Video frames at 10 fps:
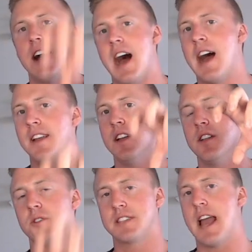on
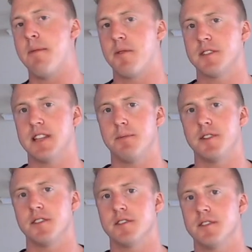those GABA
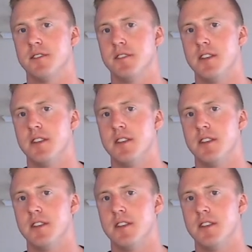receptors.